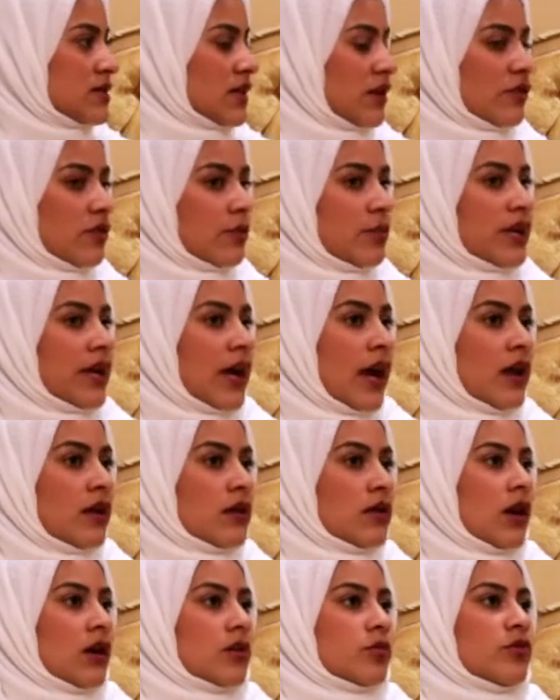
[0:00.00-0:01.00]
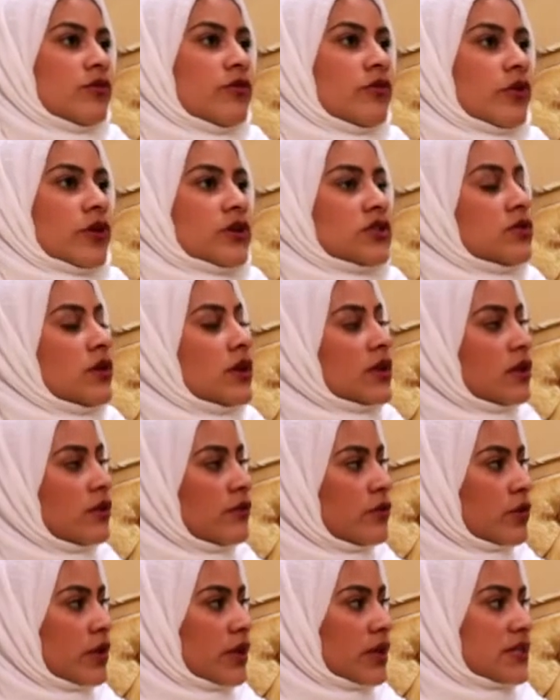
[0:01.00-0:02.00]
never been analog before. So I'll give
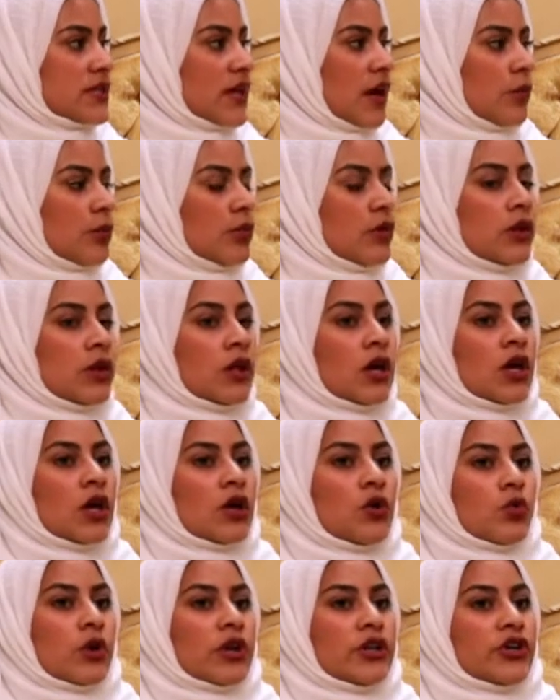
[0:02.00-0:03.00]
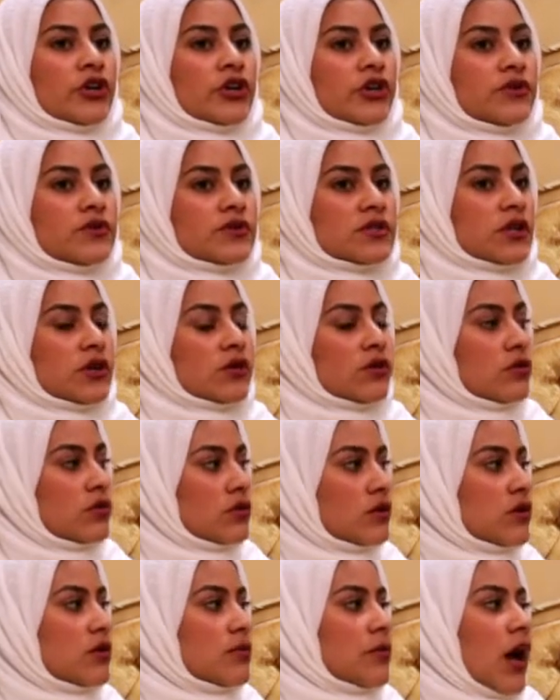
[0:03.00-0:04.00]
you an example. When you're using
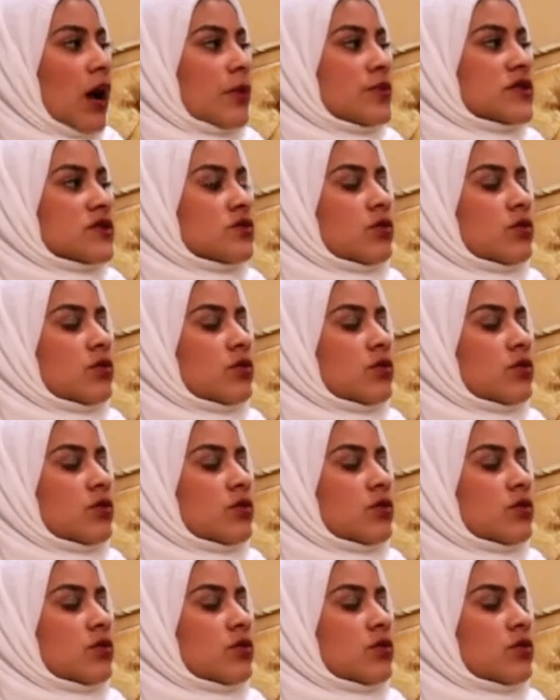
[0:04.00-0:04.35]
Google Maps,